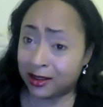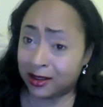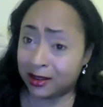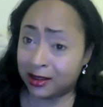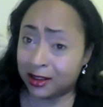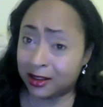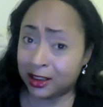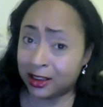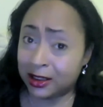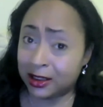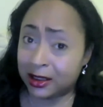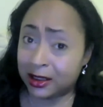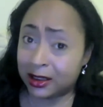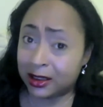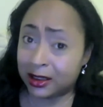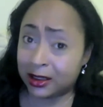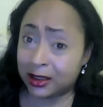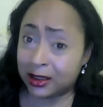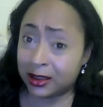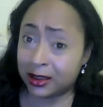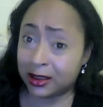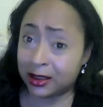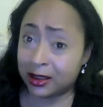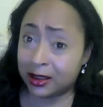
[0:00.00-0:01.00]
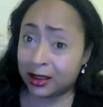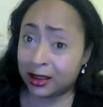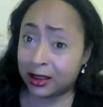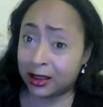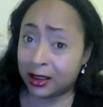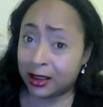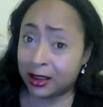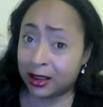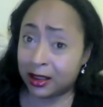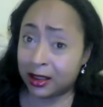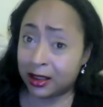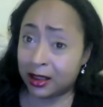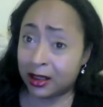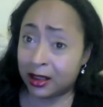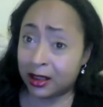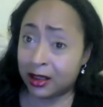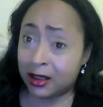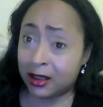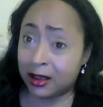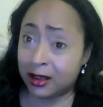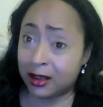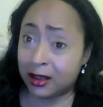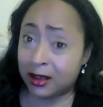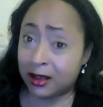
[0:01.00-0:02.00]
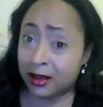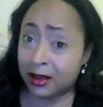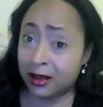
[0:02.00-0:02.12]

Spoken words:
(silence)